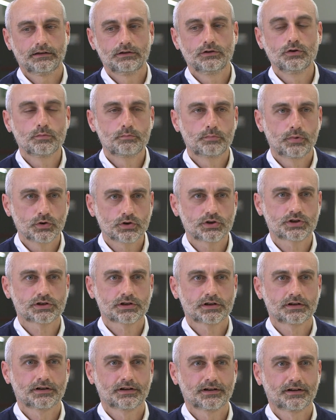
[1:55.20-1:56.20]
new
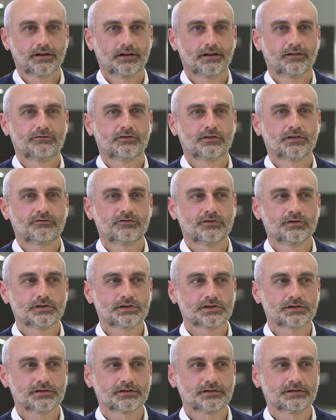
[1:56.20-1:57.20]
push for the
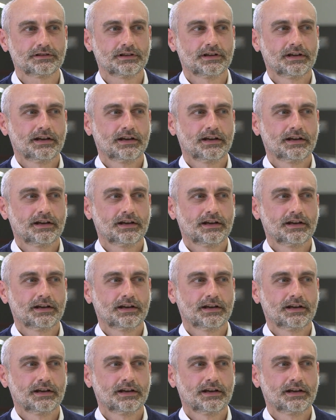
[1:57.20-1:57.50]
future,